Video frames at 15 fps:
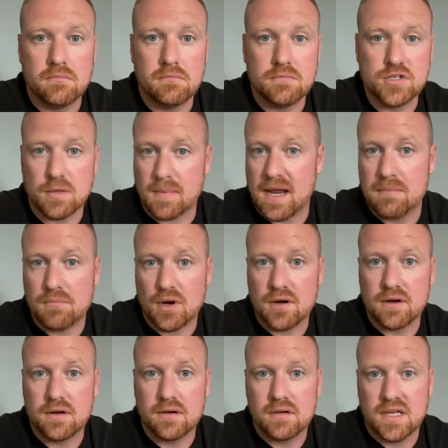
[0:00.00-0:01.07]
Jermaine
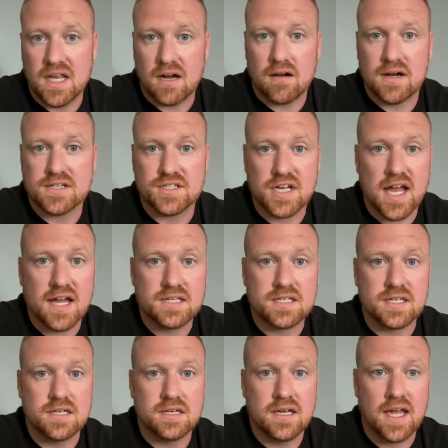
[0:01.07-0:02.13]
Burton, Karis
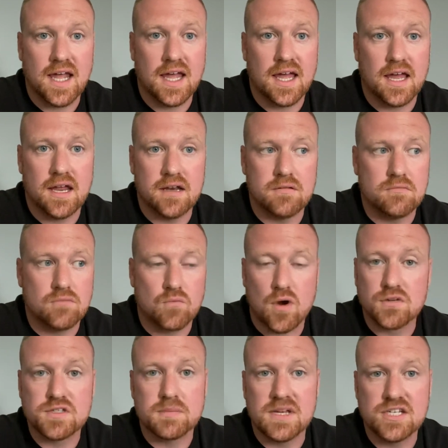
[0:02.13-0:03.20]
Jackson, and
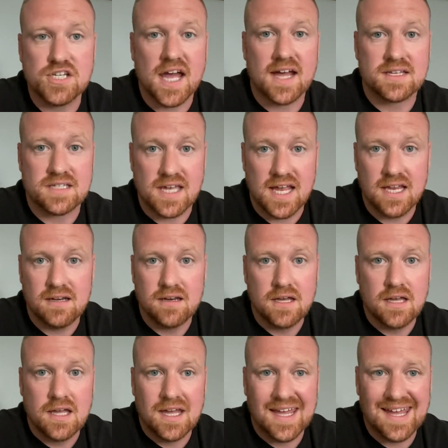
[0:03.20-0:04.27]
Rosemy Jack Saint
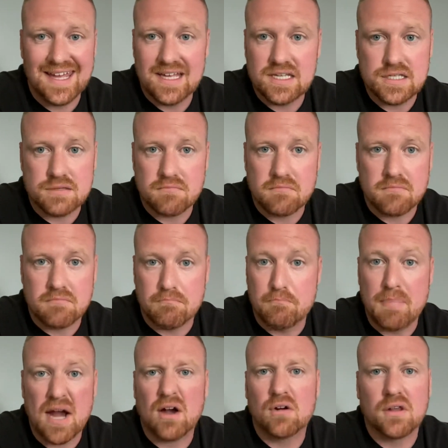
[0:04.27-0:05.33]
is
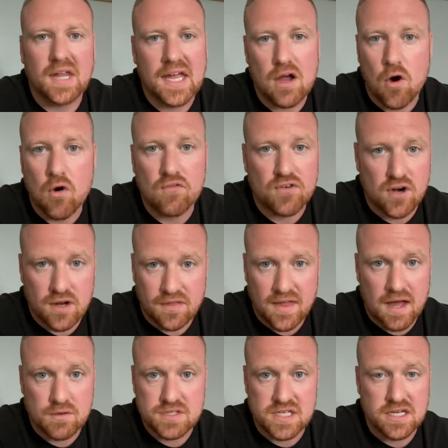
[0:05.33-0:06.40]
barely over
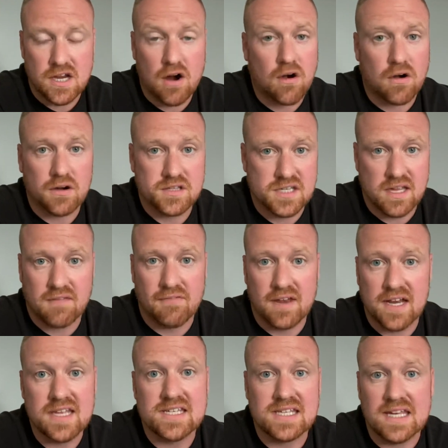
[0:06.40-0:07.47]
1,000 yards. If
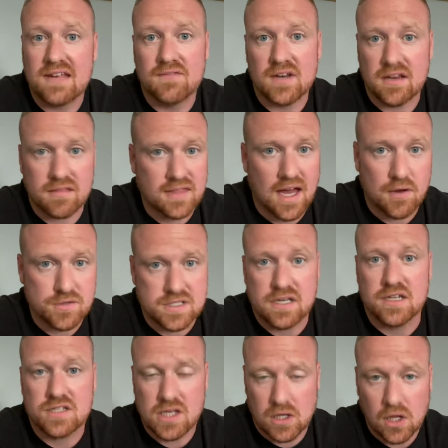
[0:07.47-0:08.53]
it is even 1,000,
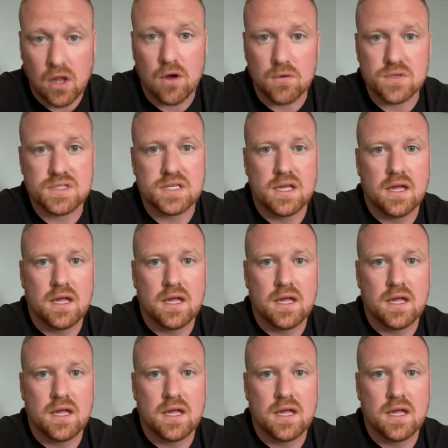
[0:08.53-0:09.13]
it's close,